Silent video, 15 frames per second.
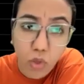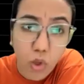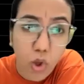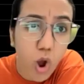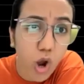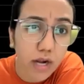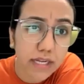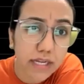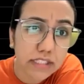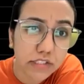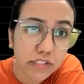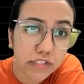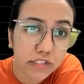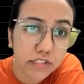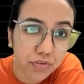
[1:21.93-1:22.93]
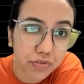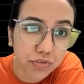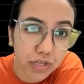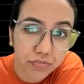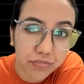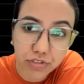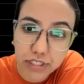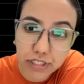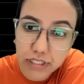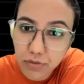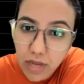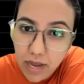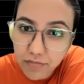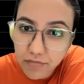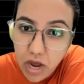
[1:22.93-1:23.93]
or instead of infinity, you
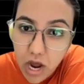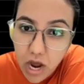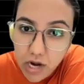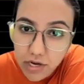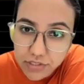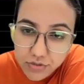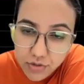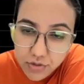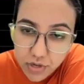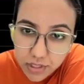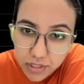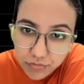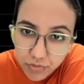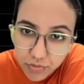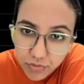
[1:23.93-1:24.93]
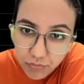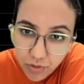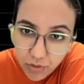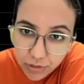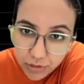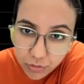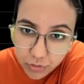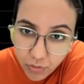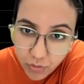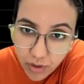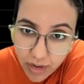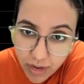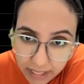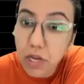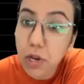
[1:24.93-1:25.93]
have r is running from 1 to
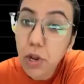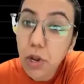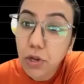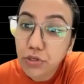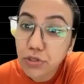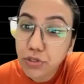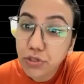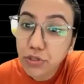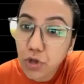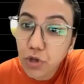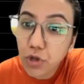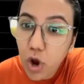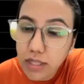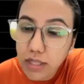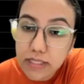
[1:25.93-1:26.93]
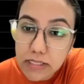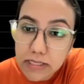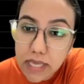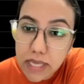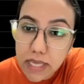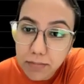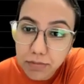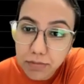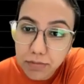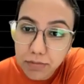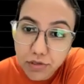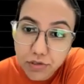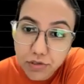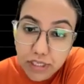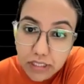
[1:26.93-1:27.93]
n, this can be
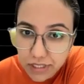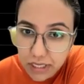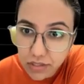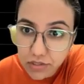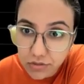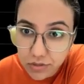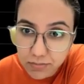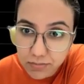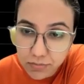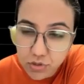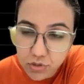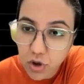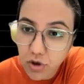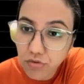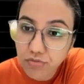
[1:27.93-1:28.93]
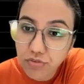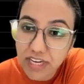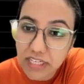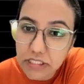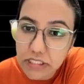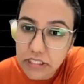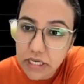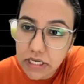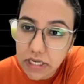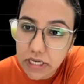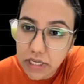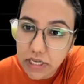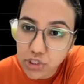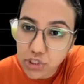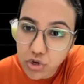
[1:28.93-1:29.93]
rewritten in terms of
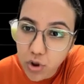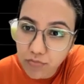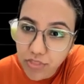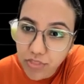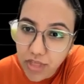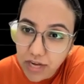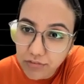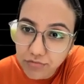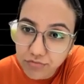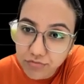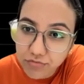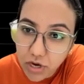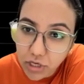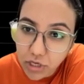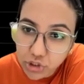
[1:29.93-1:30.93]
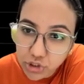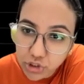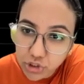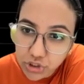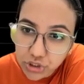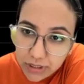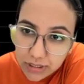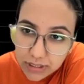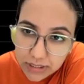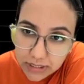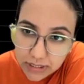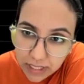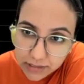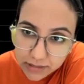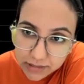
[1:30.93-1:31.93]
integration of that function
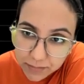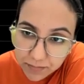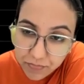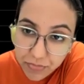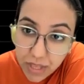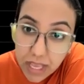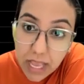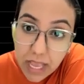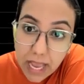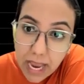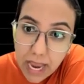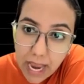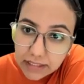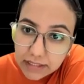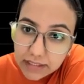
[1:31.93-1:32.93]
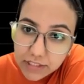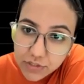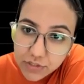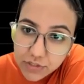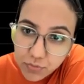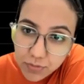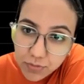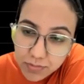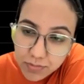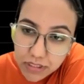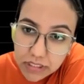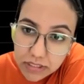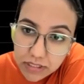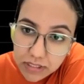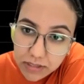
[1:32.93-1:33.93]
dx. And this would be,
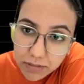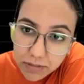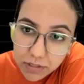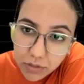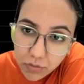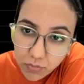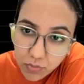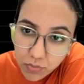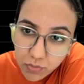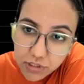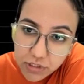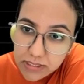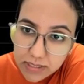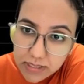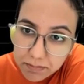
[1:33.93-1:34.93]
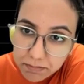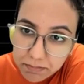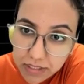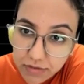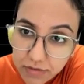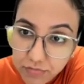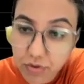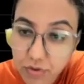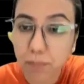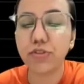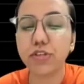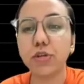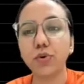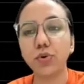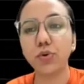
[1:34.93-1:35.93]
limit will be just simply from
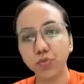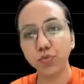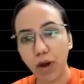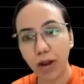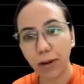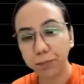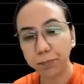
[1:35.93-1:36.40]
0 to 1.